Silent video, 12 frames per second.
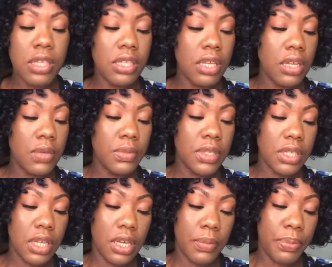So I'm
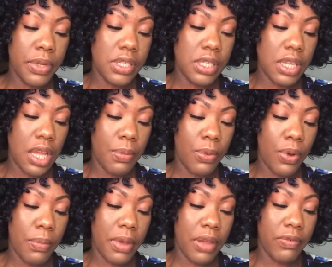just gonna put some
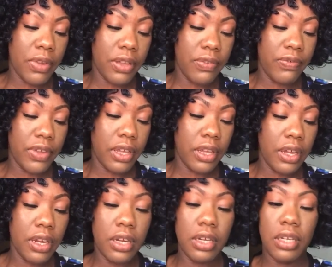on my ring
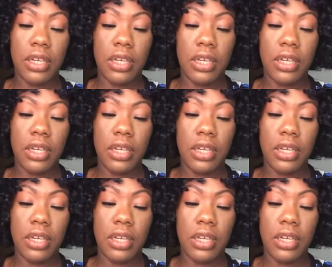finger.